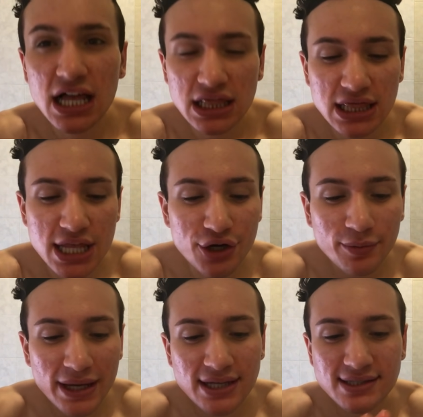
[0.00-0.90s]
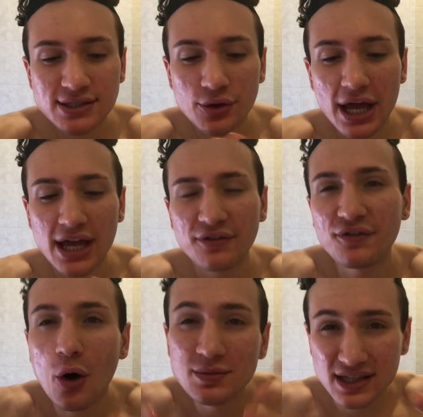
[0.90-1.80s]
a little bit so that it
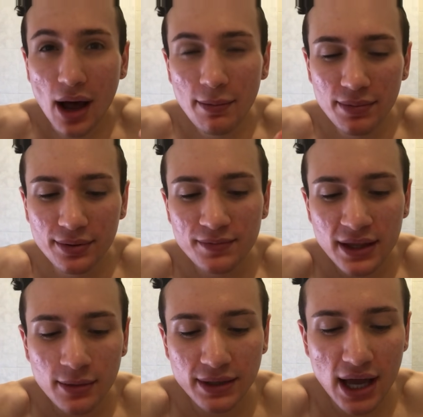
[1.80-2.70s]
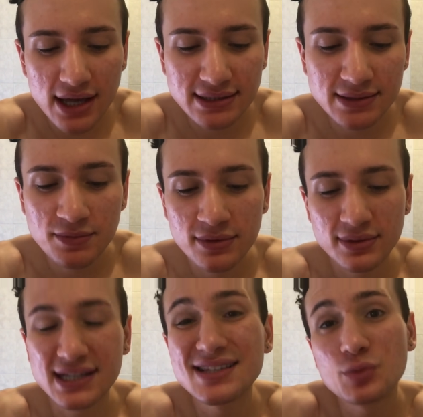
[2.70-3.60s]
foams up, because
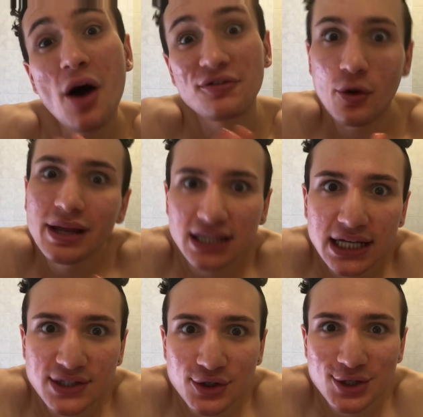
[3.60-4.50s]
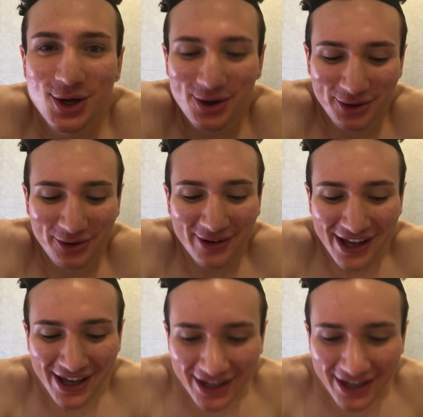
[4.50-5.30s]
this is what foaming cleanser do.